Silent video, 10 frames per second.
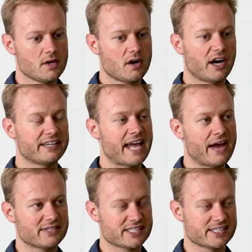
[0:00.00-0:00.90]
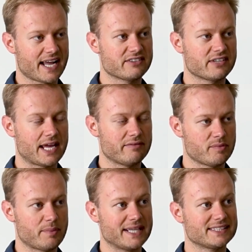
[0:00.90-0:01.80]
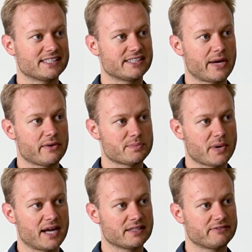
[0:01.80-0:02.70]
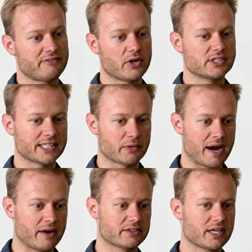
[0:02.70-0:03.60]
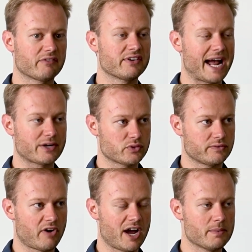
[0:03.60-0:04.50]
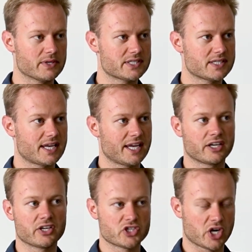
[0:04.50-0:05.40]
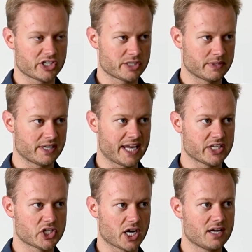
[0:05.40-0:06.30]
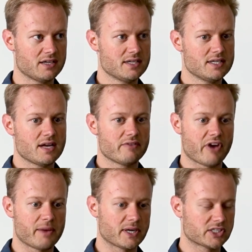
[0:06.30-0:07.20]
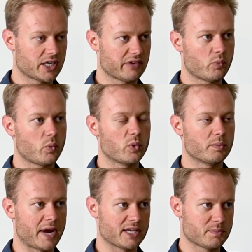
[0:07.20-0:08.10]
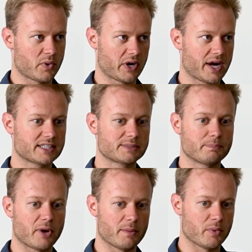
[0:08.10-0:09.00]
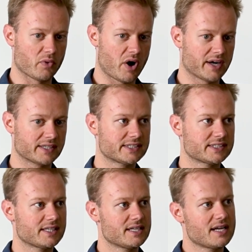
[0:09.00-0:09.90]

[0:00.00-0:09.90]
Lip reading: Hyde Hare is a Scandinavian-based interiors brand focusing around kind of natural fibres in conjunction with nature, very much kind of wool-based products, Berber rugs,